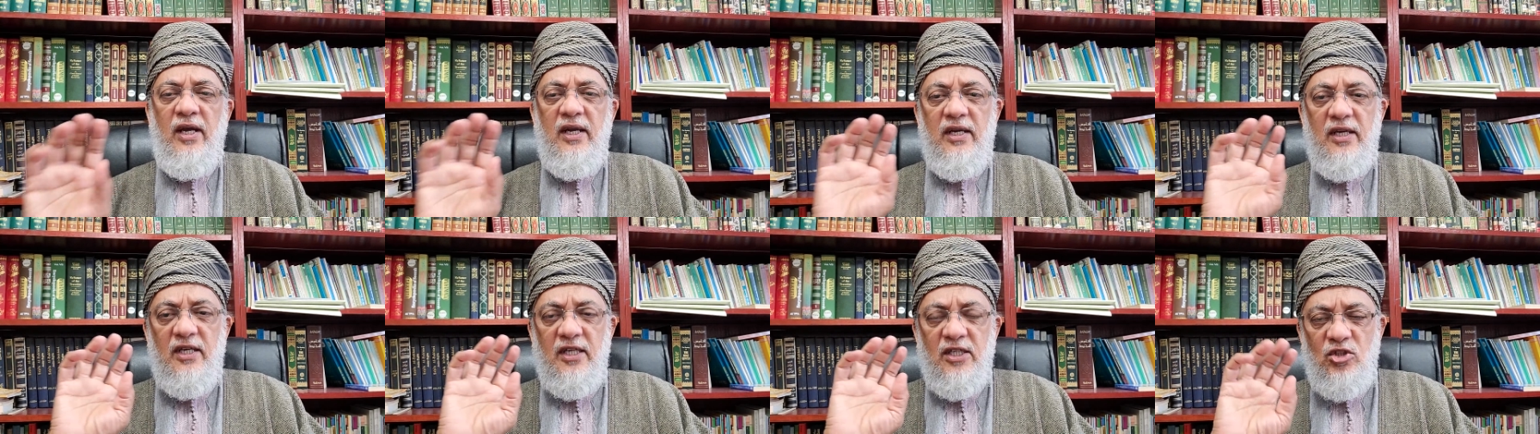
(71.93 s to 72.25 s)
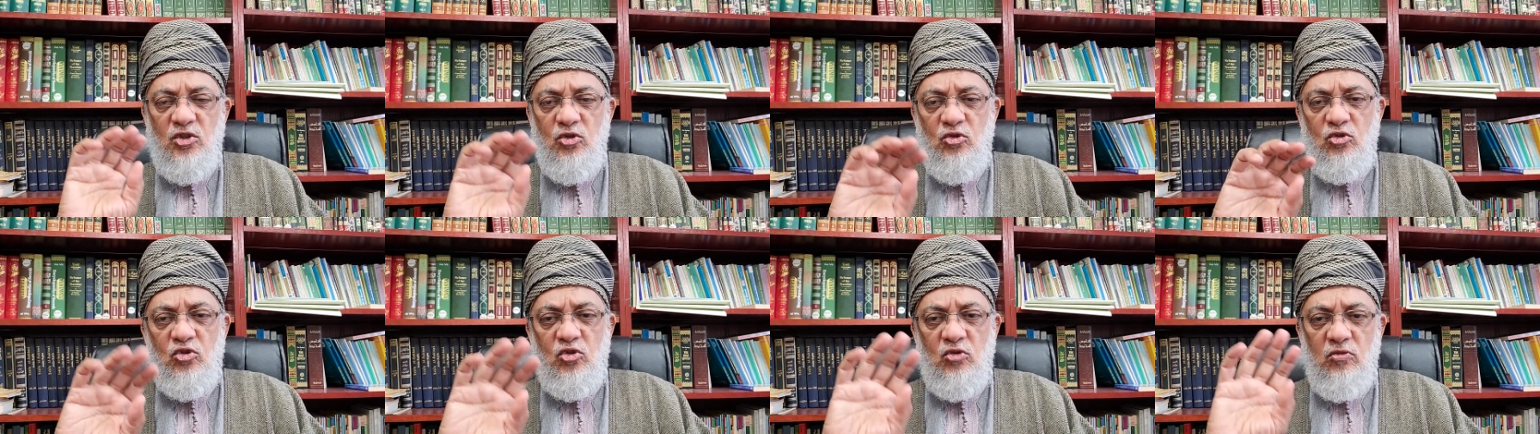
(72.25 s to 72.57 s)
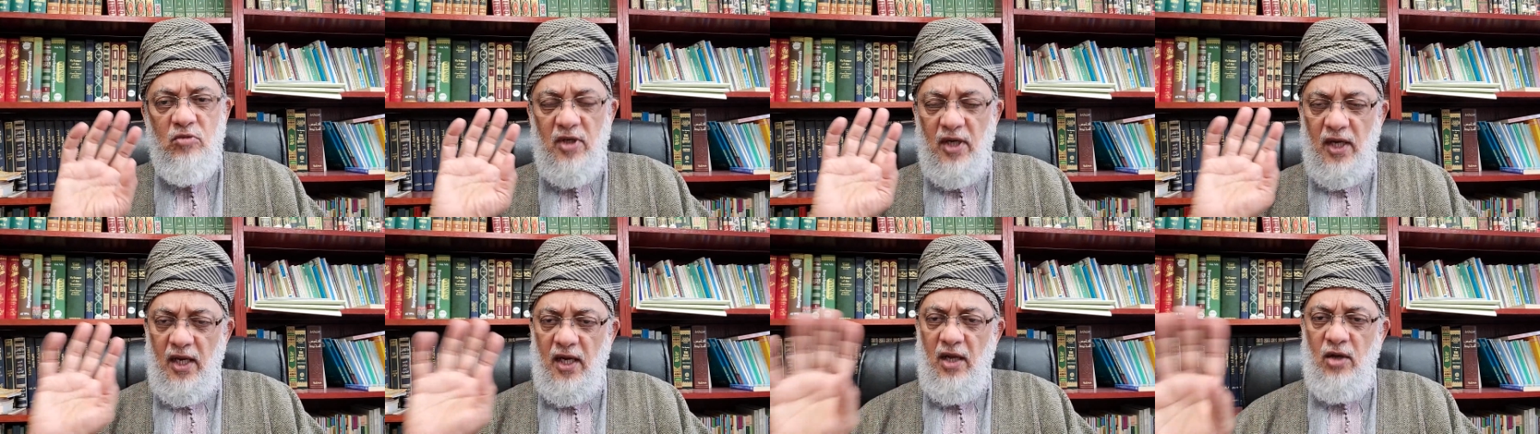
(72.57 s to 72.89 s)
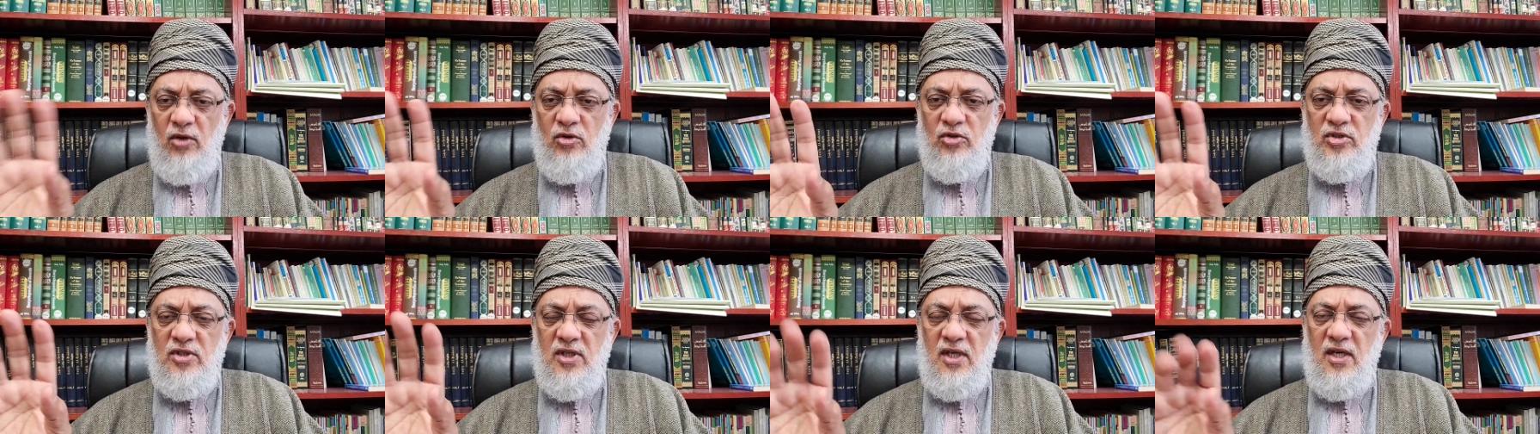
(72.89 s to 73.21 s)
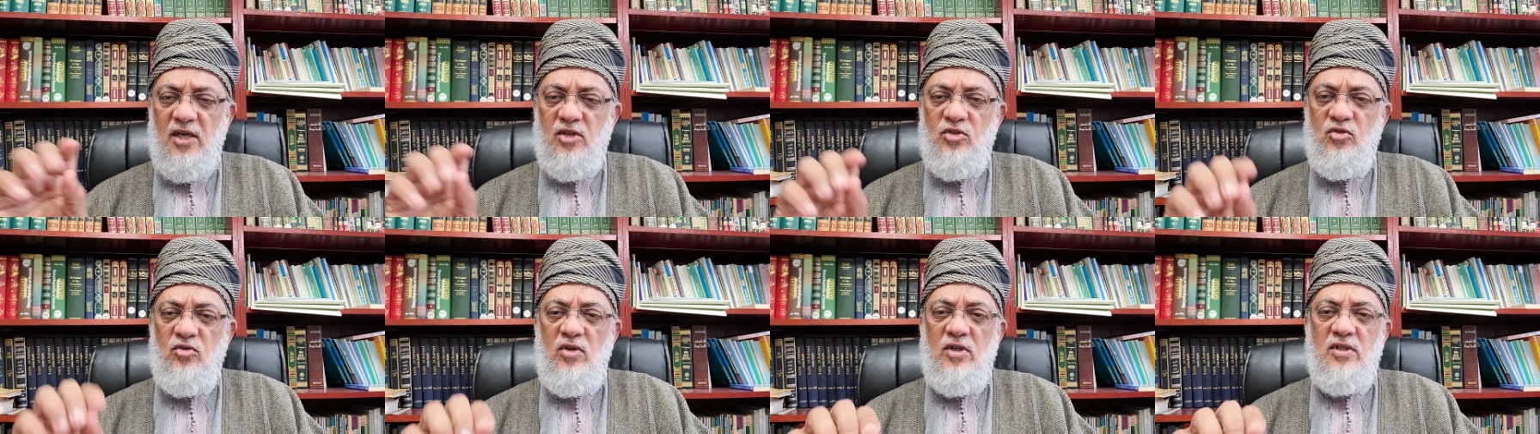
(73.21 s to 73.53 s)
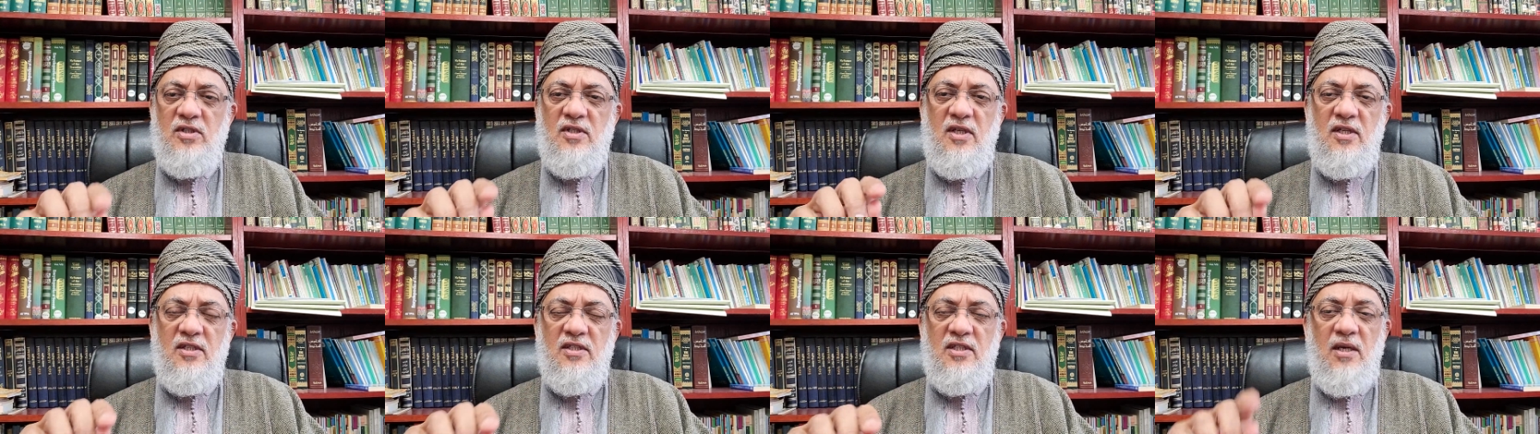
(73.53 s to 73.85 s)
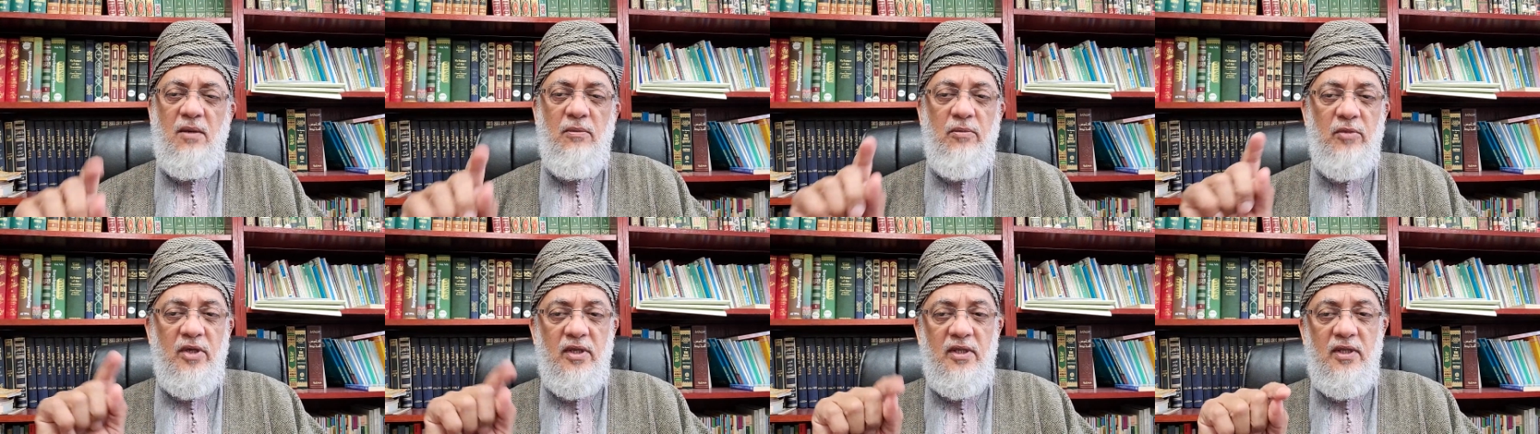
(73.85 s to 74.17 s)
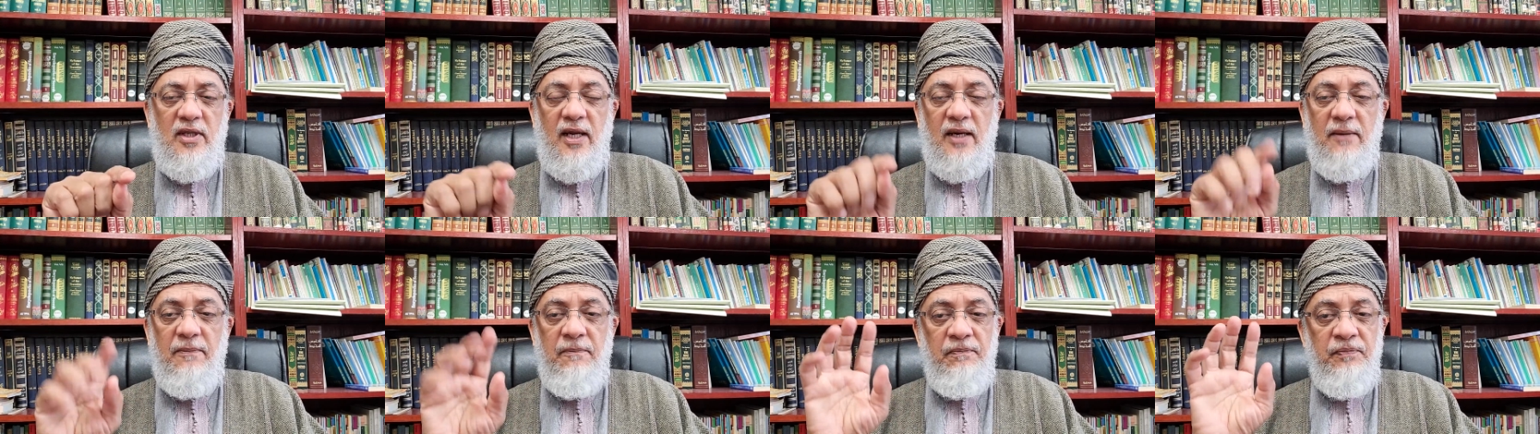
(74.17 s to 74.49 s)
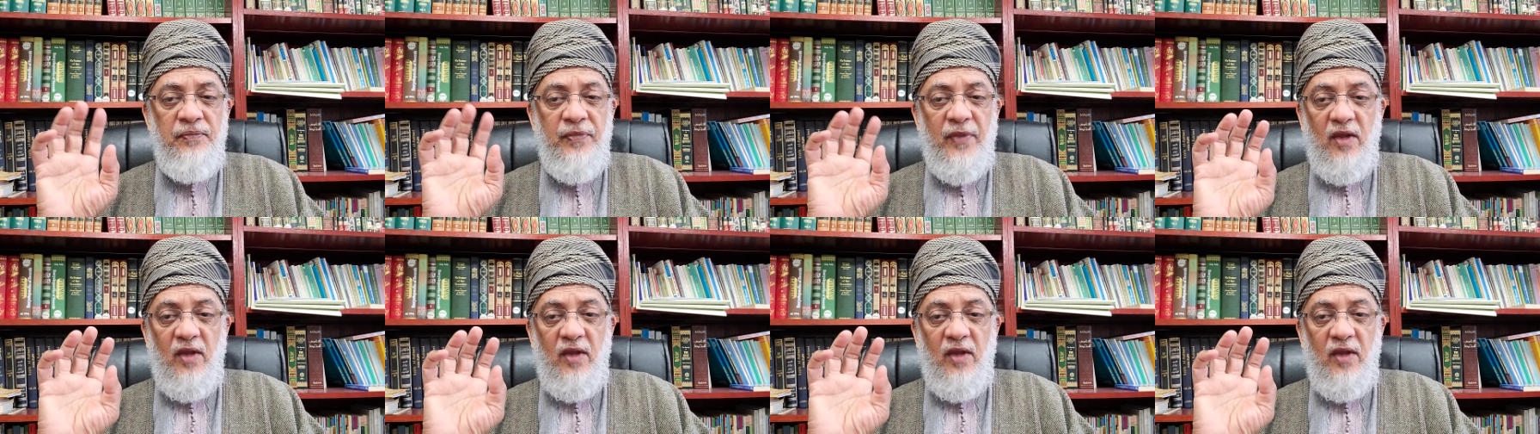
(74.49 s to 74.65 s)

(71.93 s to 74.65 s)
This used to be announced and Rasulullah did that